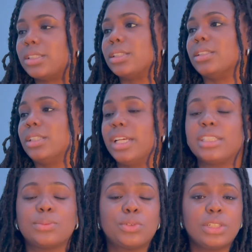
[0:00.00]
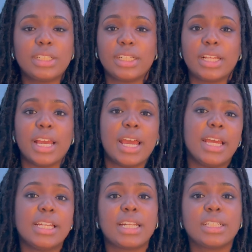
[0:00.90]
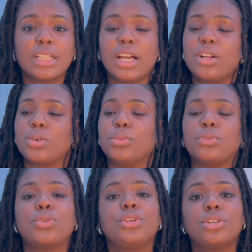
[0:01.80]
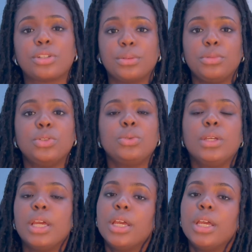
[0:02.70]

to the next morning at 9 o'clock or before your commute,